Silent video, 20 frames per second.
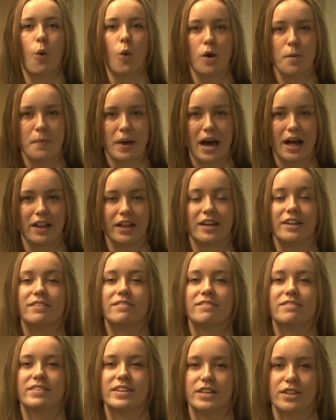or ballot
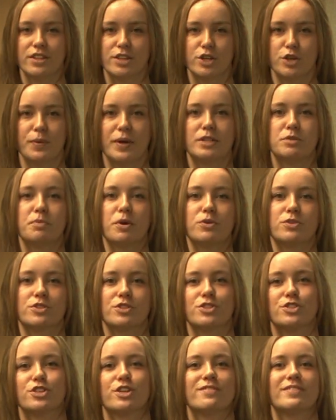via the U S
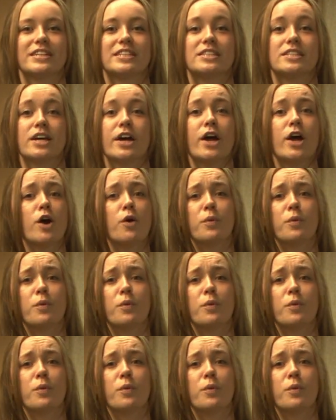Postal Service